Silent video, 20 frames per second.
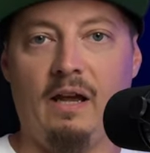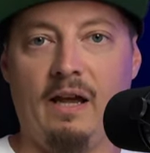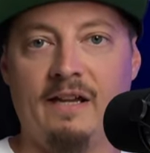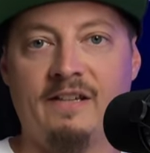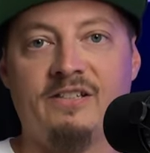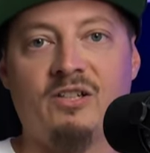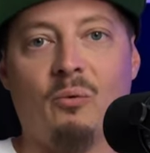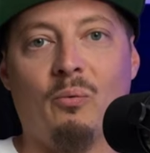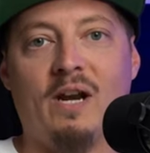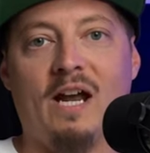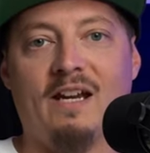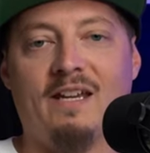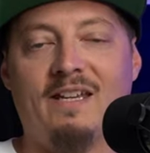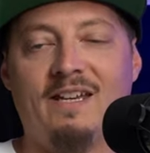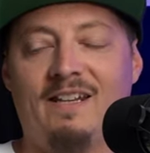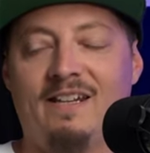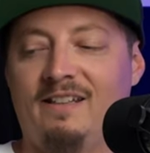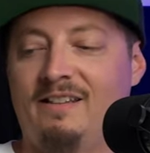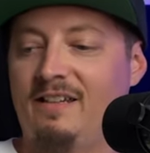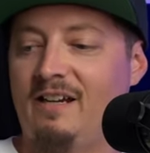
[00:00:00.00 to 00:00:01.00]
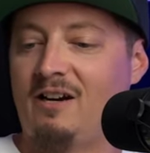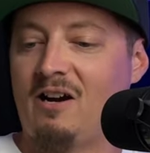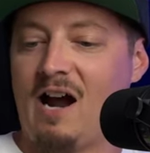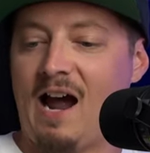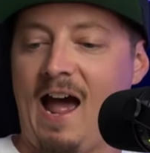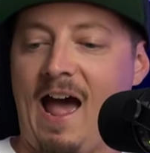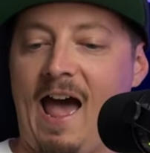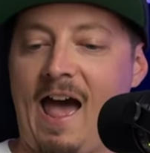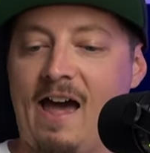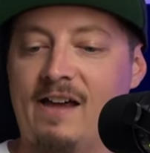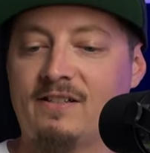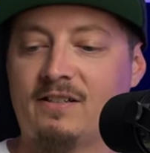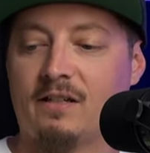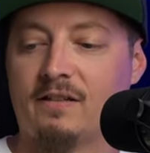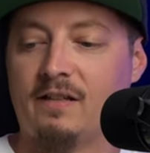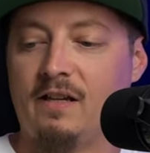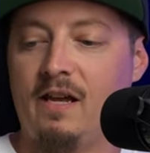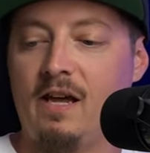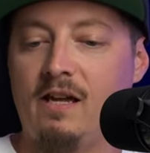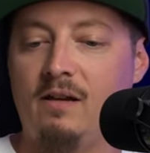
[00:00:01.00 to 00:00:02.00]
And so when I get in there, I ask, I
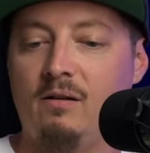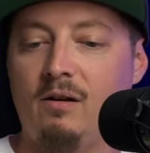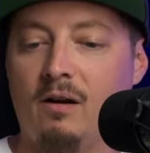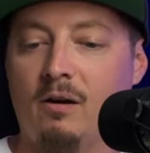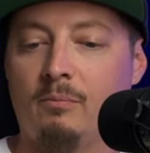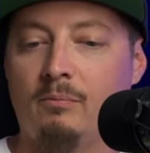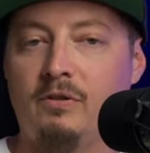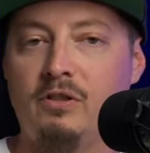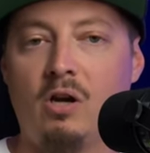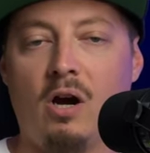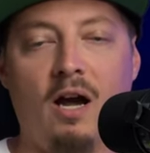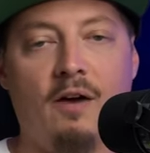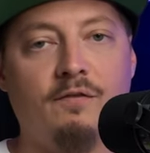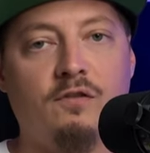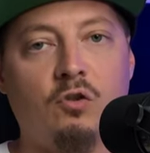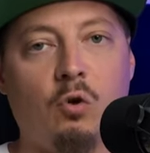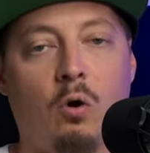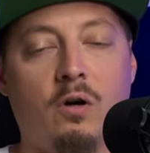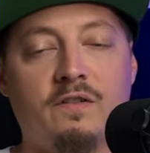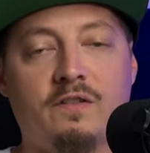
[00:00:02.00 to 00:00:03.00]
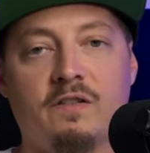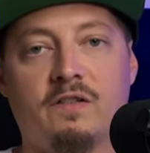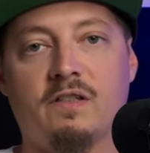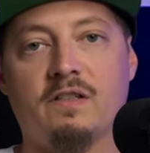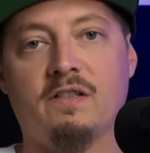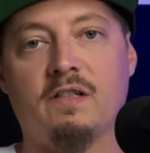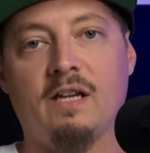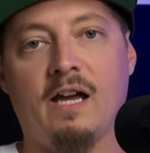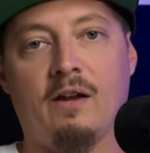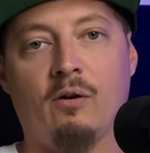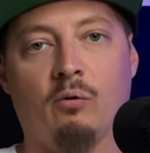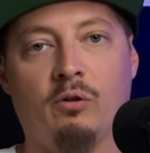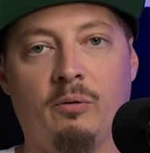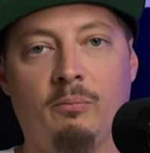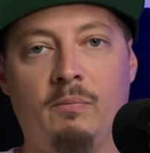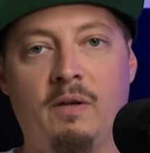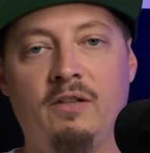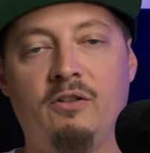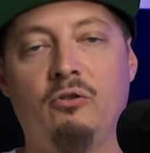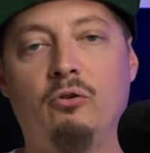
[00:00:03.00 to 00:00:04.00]
say, hey, um, do y'all have tortas? Because they're not on the
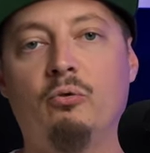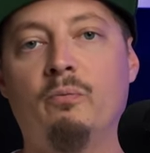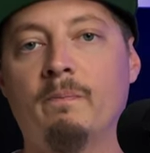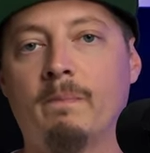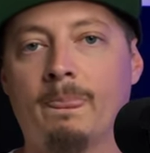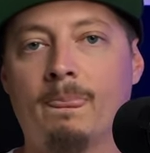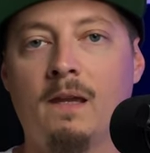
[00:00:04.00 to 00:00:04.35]
menu.